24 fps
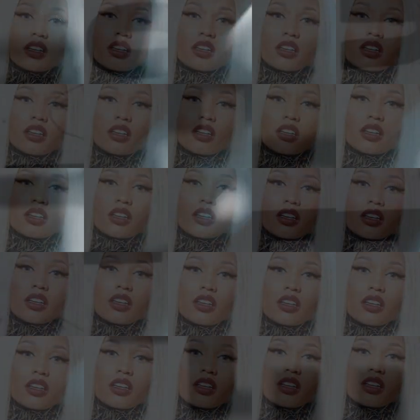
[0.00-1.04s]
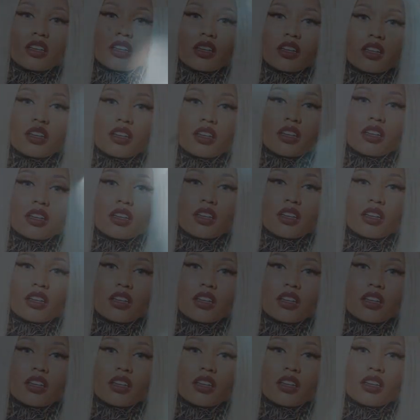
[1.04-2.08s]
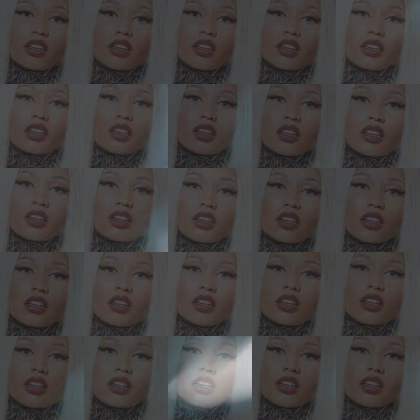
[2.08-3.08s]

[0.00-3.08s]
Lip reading: (no one is talking)